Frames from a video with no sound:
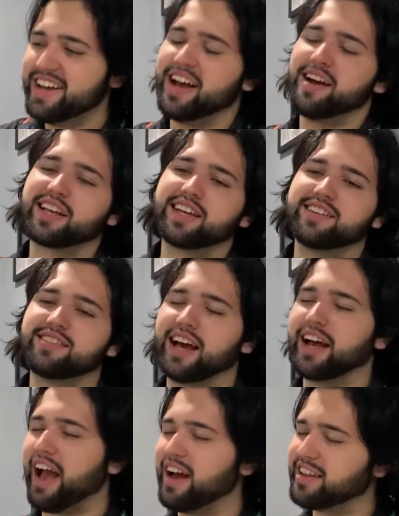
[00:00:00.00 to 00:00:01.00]
because
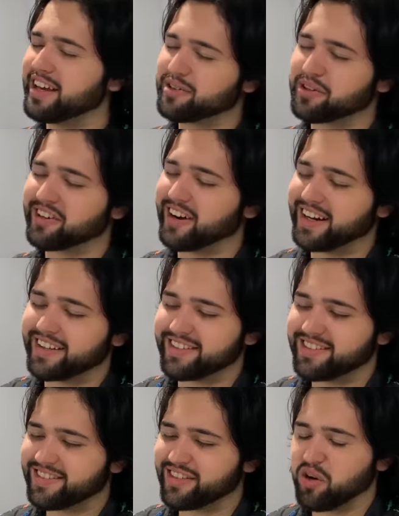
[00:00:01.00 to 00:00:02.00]
I like regret
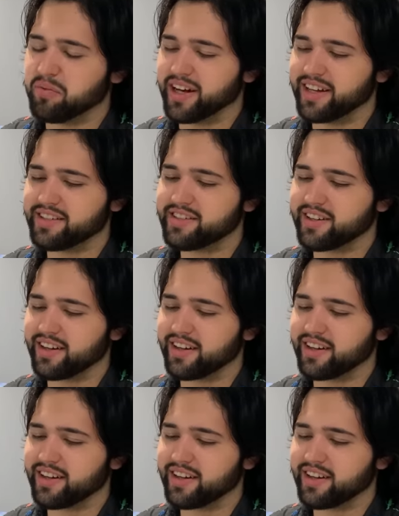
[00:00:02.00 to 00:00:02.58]
it so much,